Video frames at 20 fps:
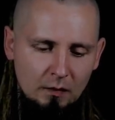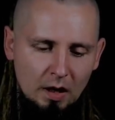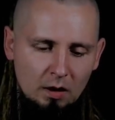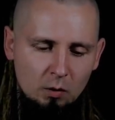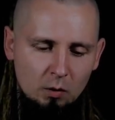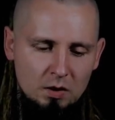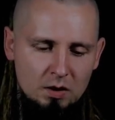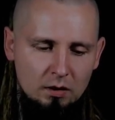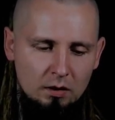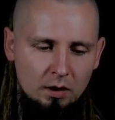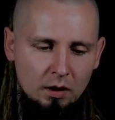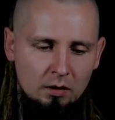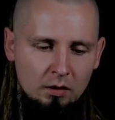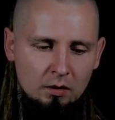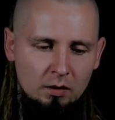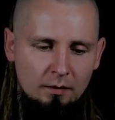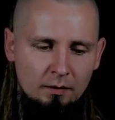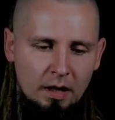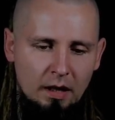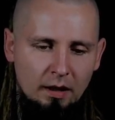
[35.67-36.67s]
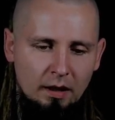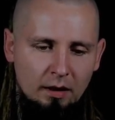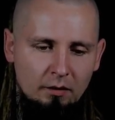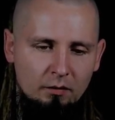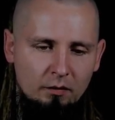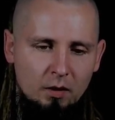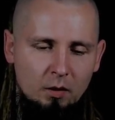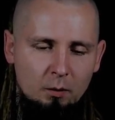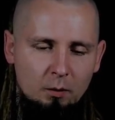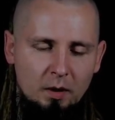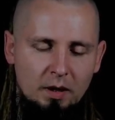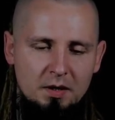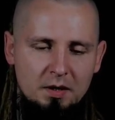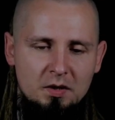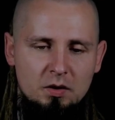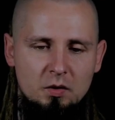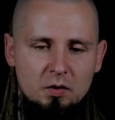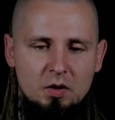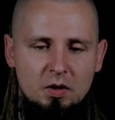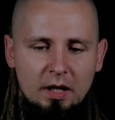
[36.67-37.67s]
I was in London, I have no
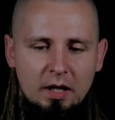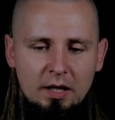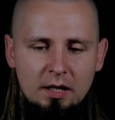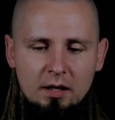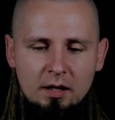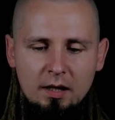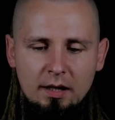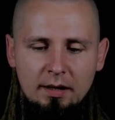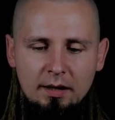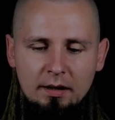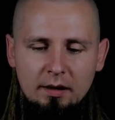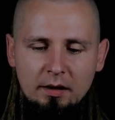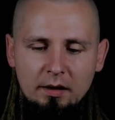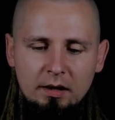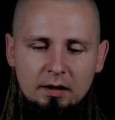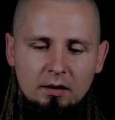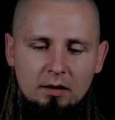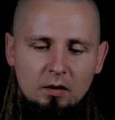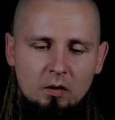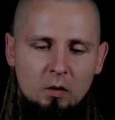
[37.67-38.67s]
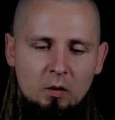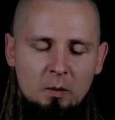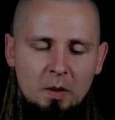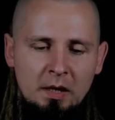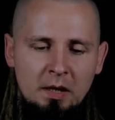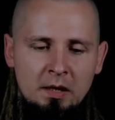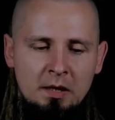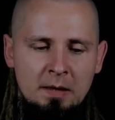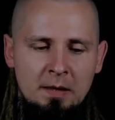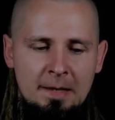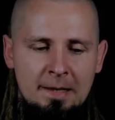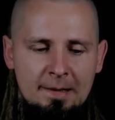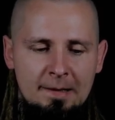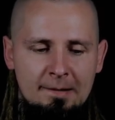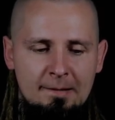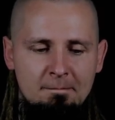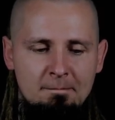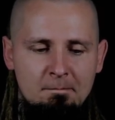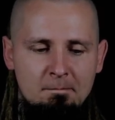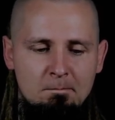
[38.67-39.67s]
place to stay, I had no money.
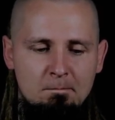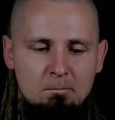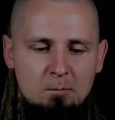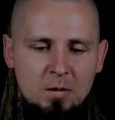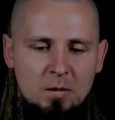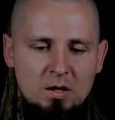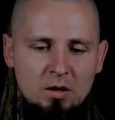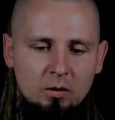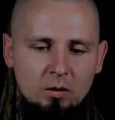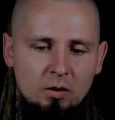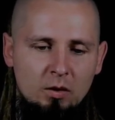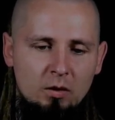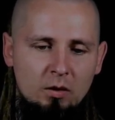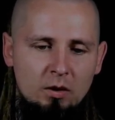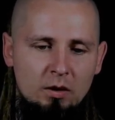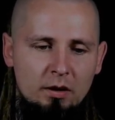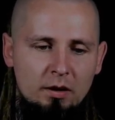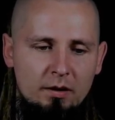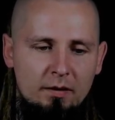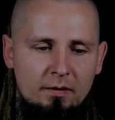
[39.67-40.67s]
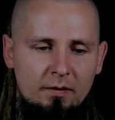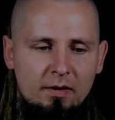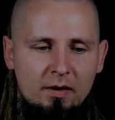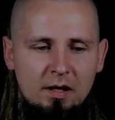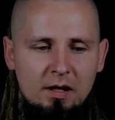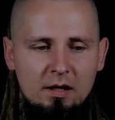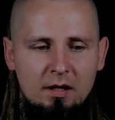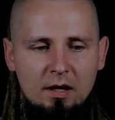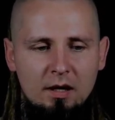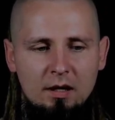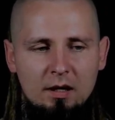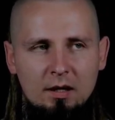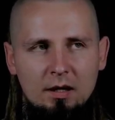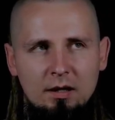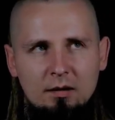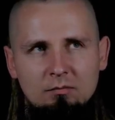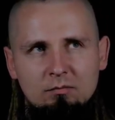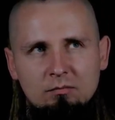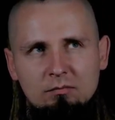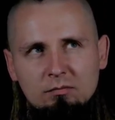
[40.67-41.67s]
So the only thing uh,
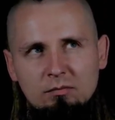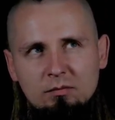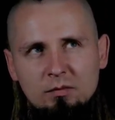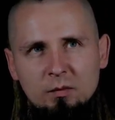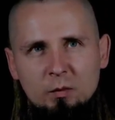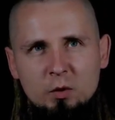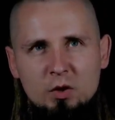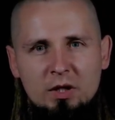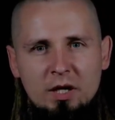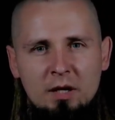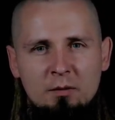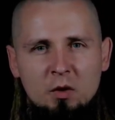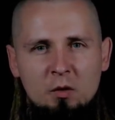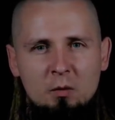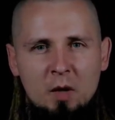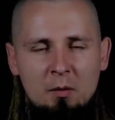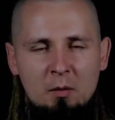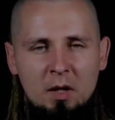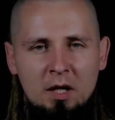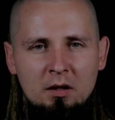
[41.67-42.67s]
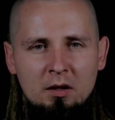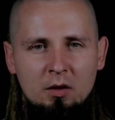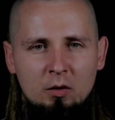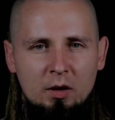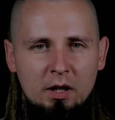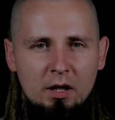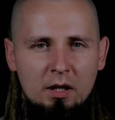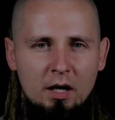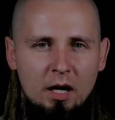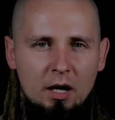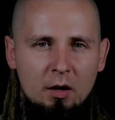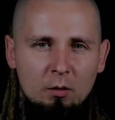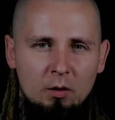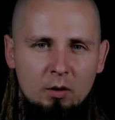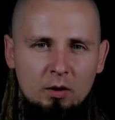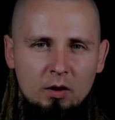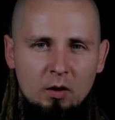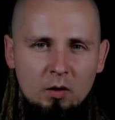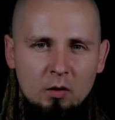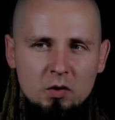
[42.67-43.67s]
which came to my mind, okay, I
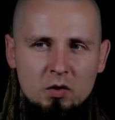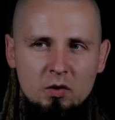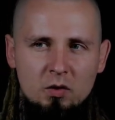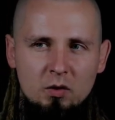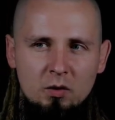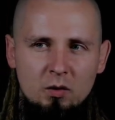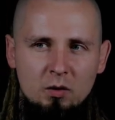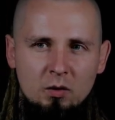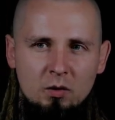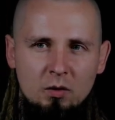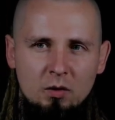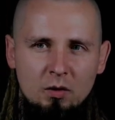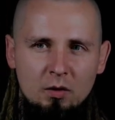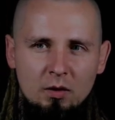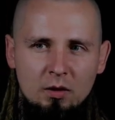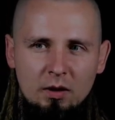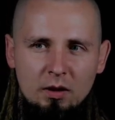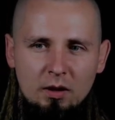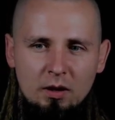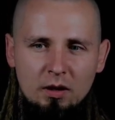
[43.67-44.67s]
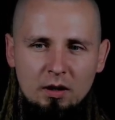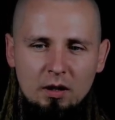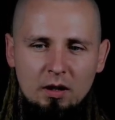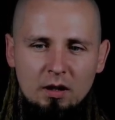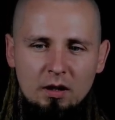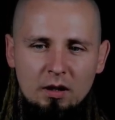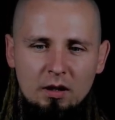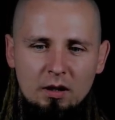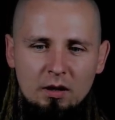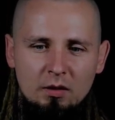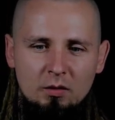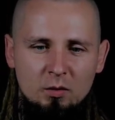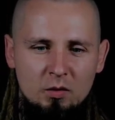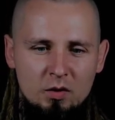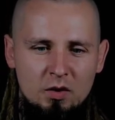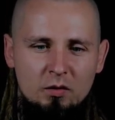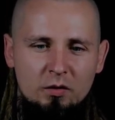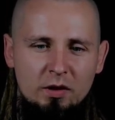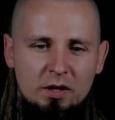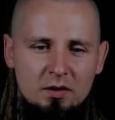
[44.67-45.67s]
will go to uh, to
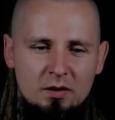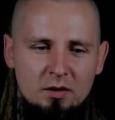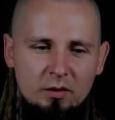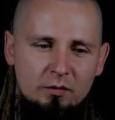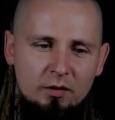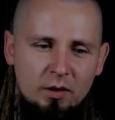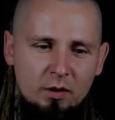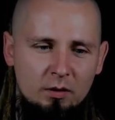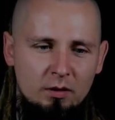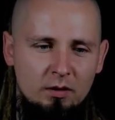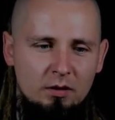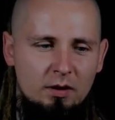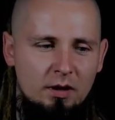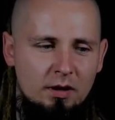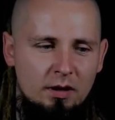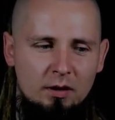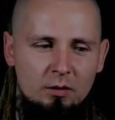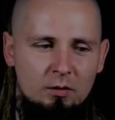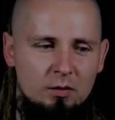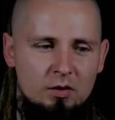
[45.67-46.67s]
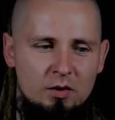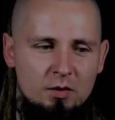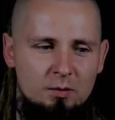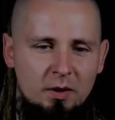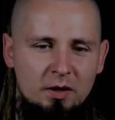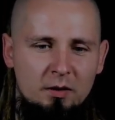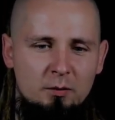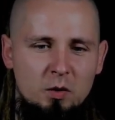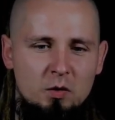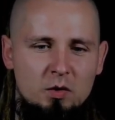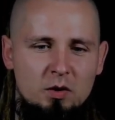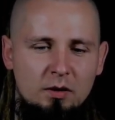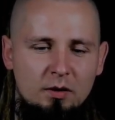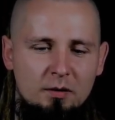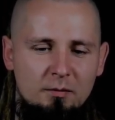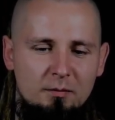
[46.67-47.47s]
the streets of London and I will just play music